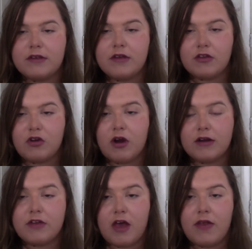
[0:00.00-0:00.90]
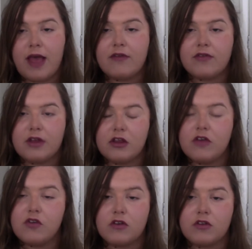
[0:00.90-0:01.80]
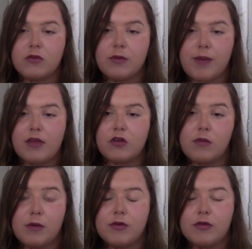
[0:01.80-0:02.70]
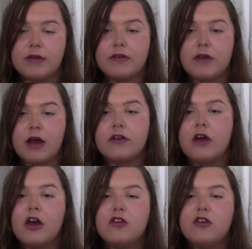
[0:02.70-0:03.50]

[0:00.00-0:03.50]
are trying to turn left and you've got someone about to come up your inside,